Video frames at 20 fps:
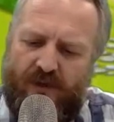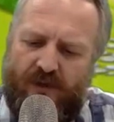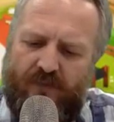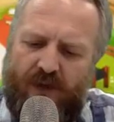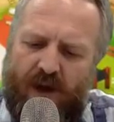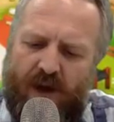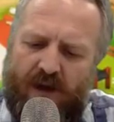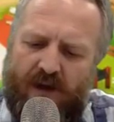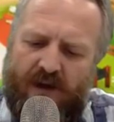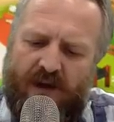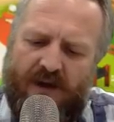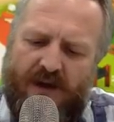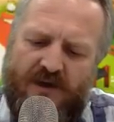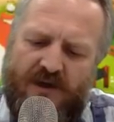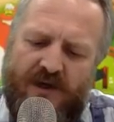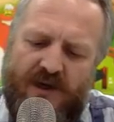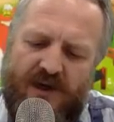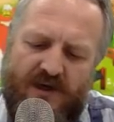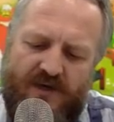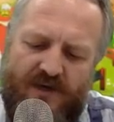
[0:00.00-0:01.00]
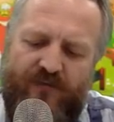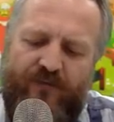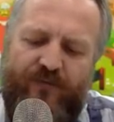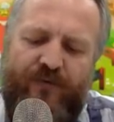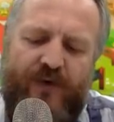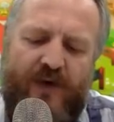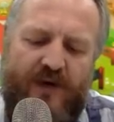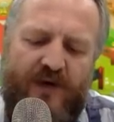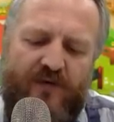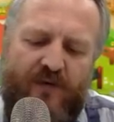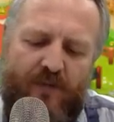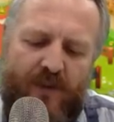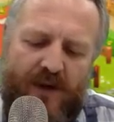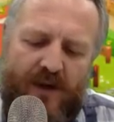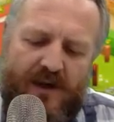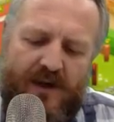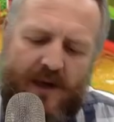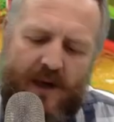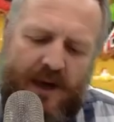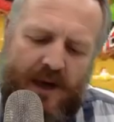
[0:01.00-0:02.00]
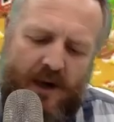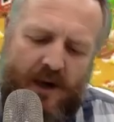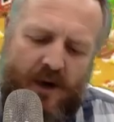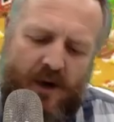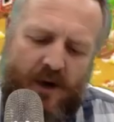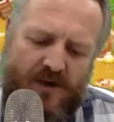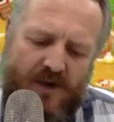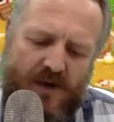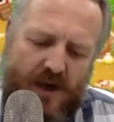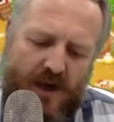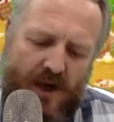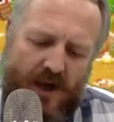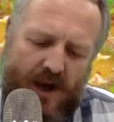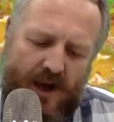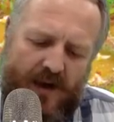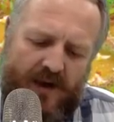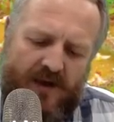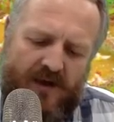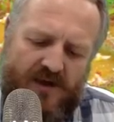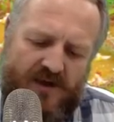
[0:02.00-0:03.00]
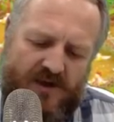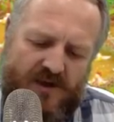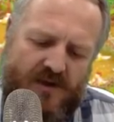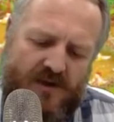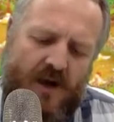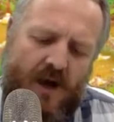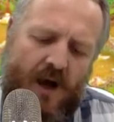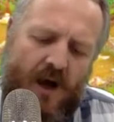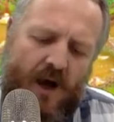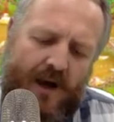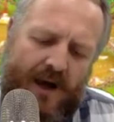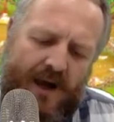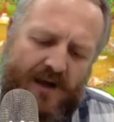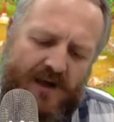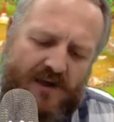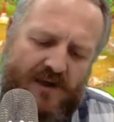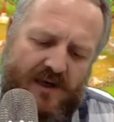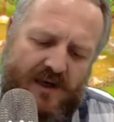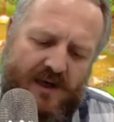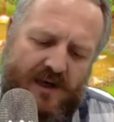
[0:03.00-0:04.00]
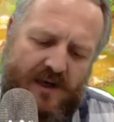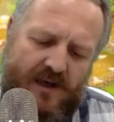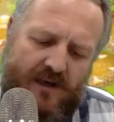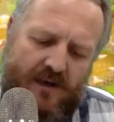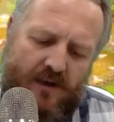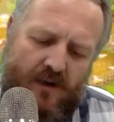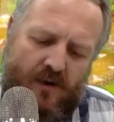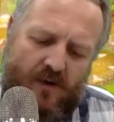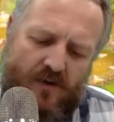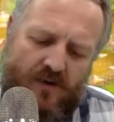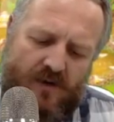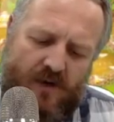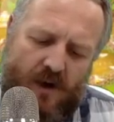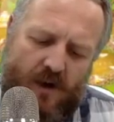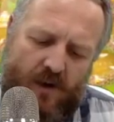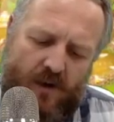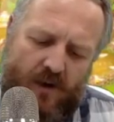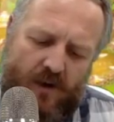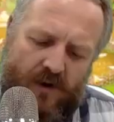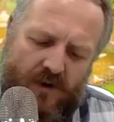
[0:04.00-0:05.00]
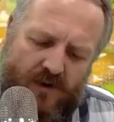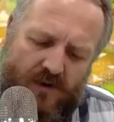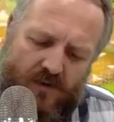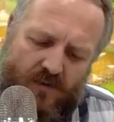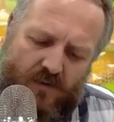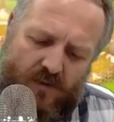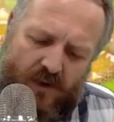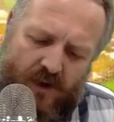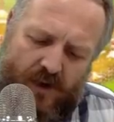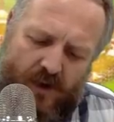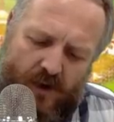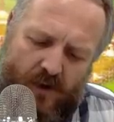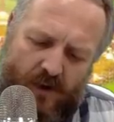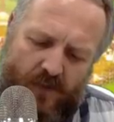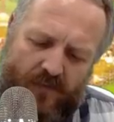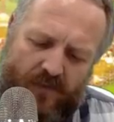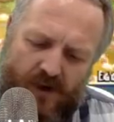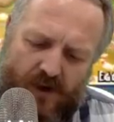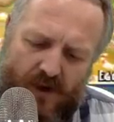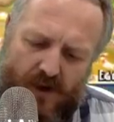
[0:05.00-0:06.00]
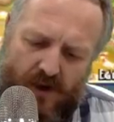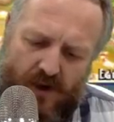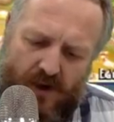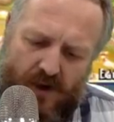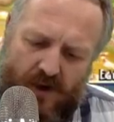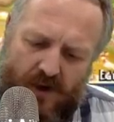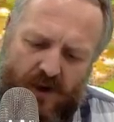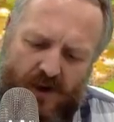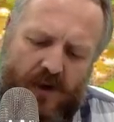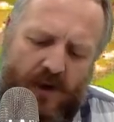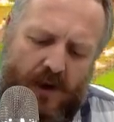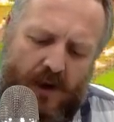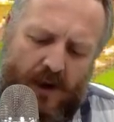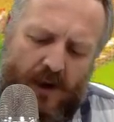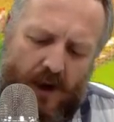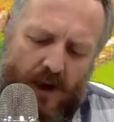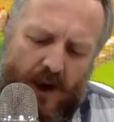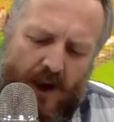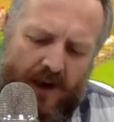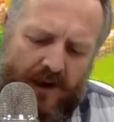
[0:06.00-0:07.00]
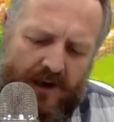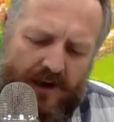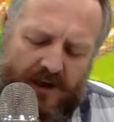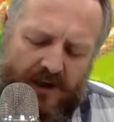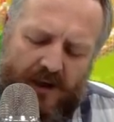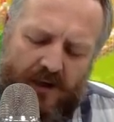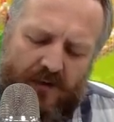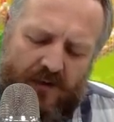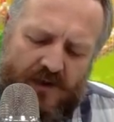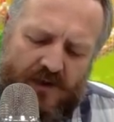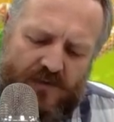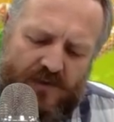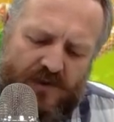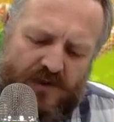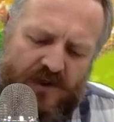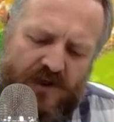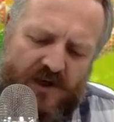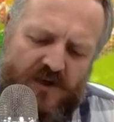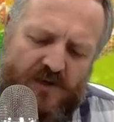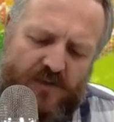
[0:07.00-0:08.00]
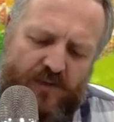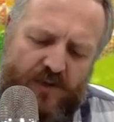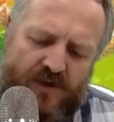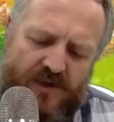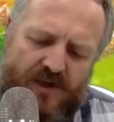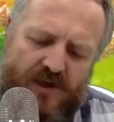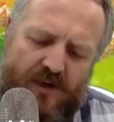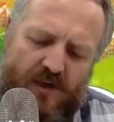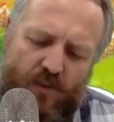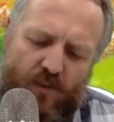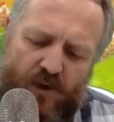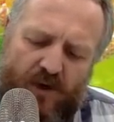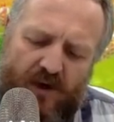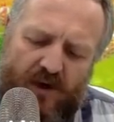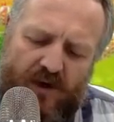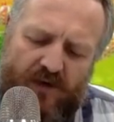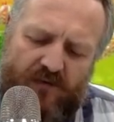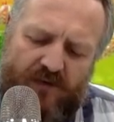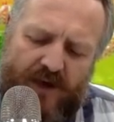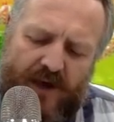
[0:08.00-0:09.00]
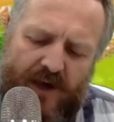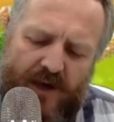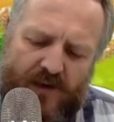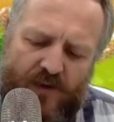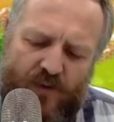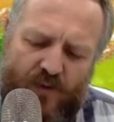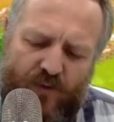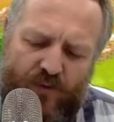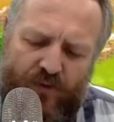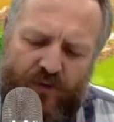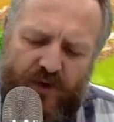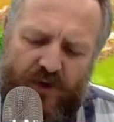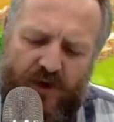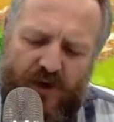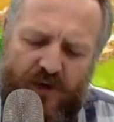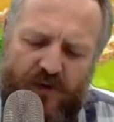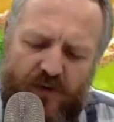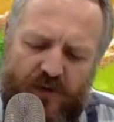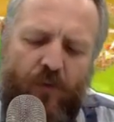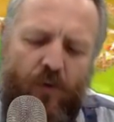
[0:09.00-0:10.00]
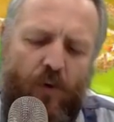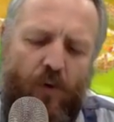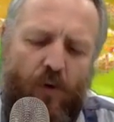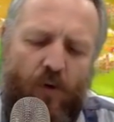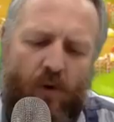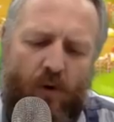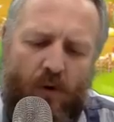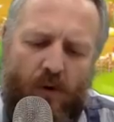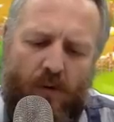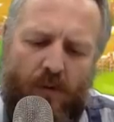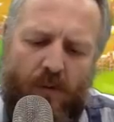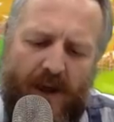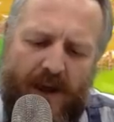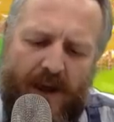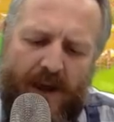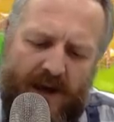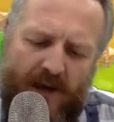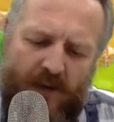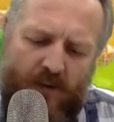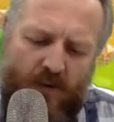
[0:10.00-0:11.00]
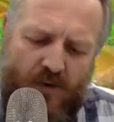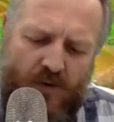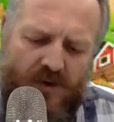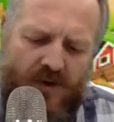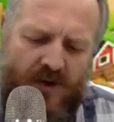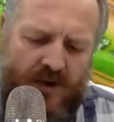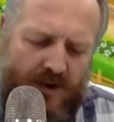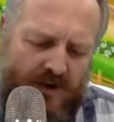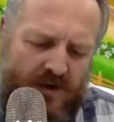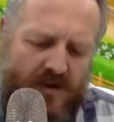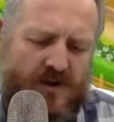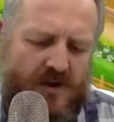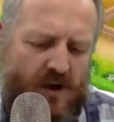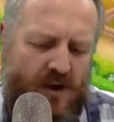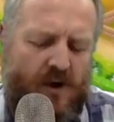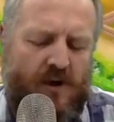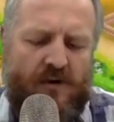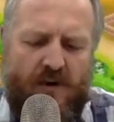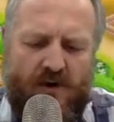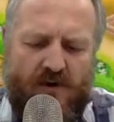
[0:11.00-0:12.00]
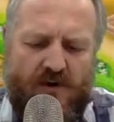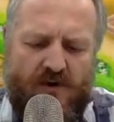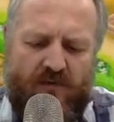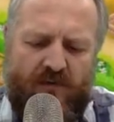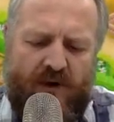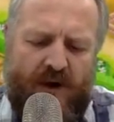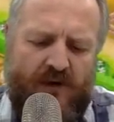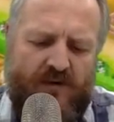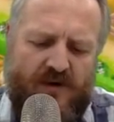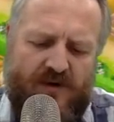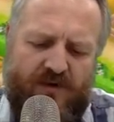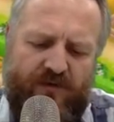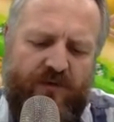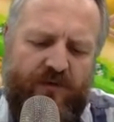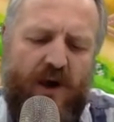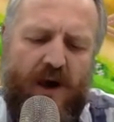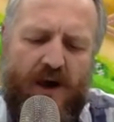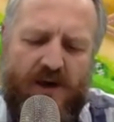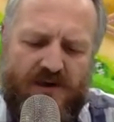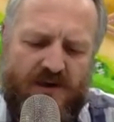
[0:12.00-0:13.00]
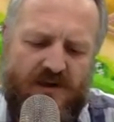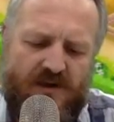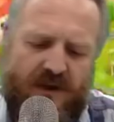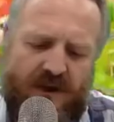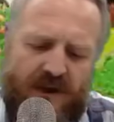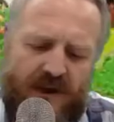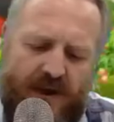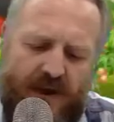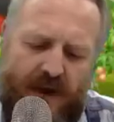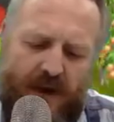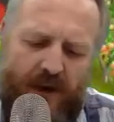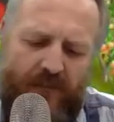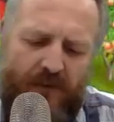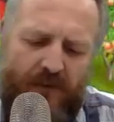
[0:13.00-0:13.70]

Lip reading: I can actually get some feed for my cows and then start actually getting those going as well. I'm going to keep these machines busy with the actual feed for my animals, and I'm going to turn those around as fast as I can.